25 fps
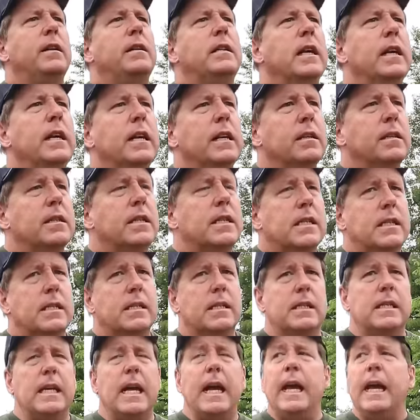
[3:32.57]
didn't
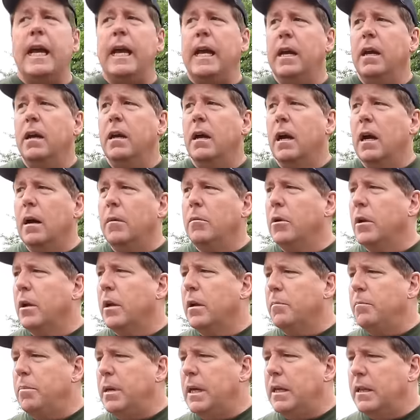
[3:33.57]
say I'm going
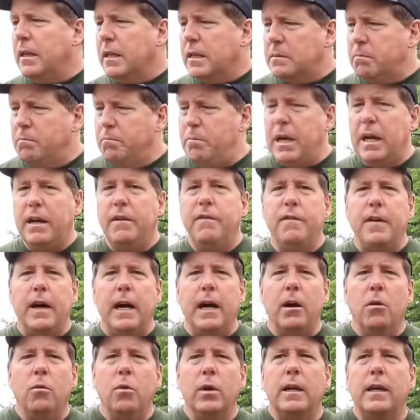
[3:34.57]
to be this big
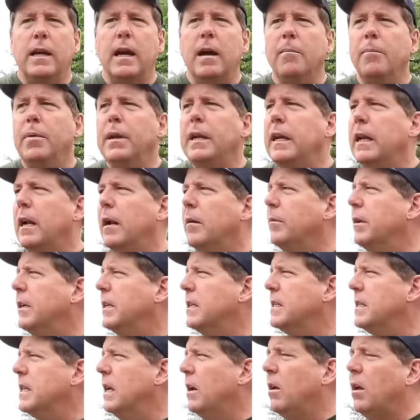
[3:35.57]
firewood company and I'm going
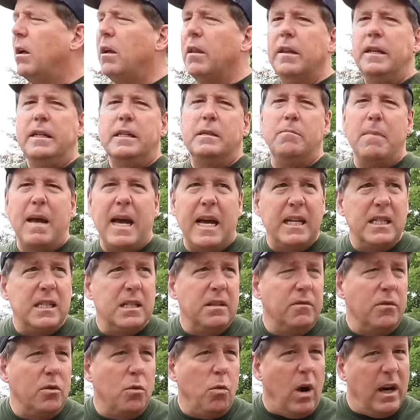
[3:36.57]
to sell all these
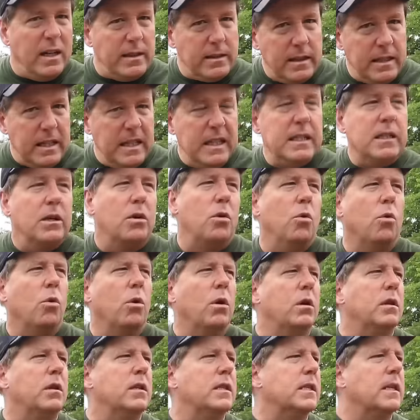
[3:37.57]
massive quantities of
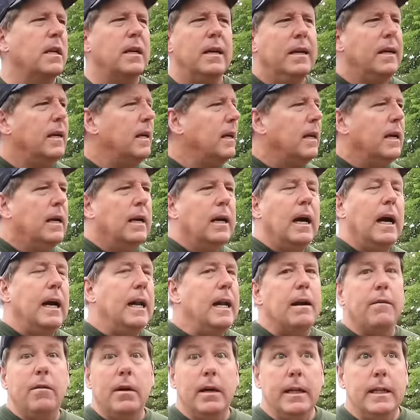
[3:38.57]
cords. I
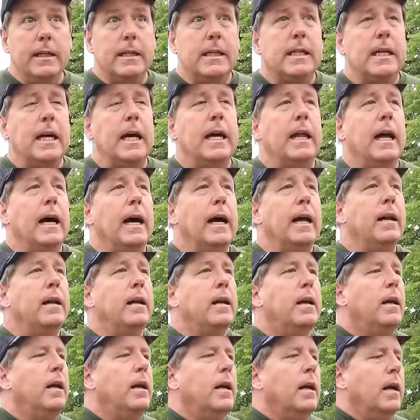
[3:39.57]
never did say that.
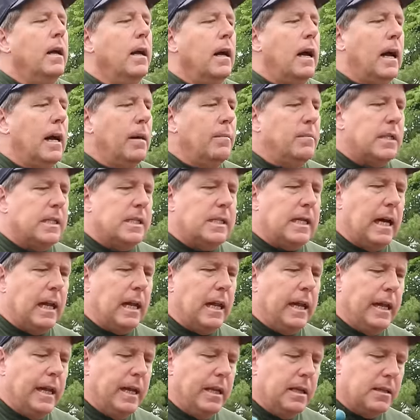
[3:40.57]
I'm
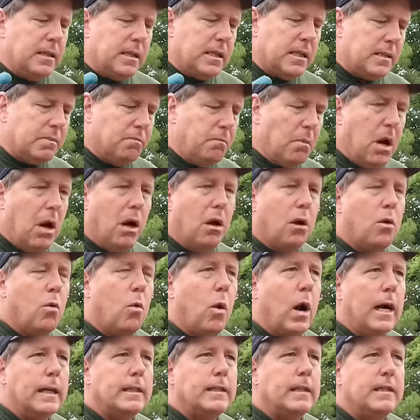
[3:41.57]
selling small
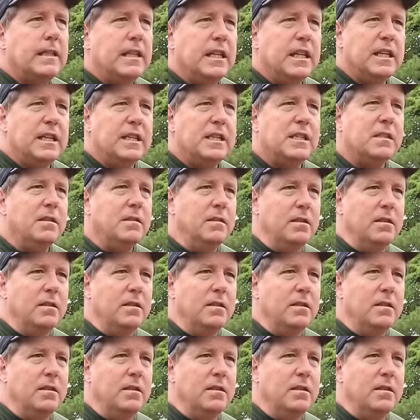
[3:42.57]
quantities,